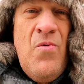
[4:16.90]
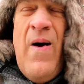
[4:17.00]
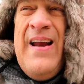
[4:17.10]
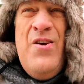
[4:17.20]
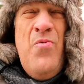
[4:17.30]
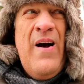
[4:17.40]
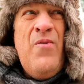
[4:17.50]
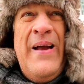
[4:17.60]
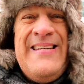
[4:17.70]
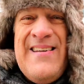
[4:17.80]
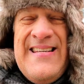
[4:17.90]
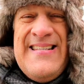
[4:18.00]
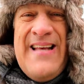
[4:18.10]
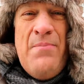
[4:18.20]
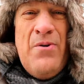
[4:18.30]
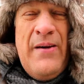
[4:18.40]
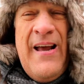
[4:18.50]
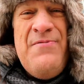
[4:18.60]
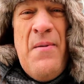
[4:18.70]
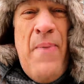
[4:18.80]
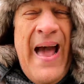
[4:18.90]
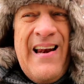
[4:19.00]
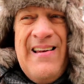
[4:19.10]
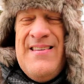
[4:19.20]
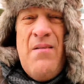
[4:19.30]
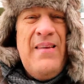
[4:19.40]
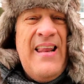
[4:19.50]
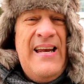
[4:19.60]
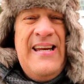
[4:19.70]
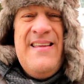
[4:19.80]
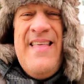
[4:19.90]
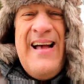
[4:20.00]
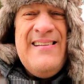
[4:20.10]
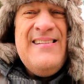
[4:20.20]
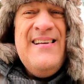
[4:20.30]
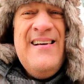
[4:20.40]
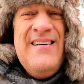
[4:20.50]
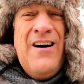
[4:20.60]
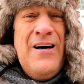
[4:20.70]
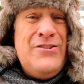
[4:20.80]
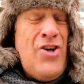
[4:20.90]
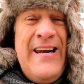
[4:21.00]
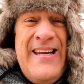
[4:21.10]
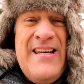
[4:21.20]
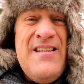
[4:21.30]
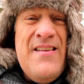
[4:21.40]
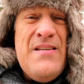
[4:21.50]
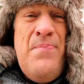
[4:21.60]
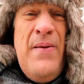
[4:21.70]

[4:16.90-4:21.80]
why do you want to wait till December when you have to battle some lady that's trying to get to this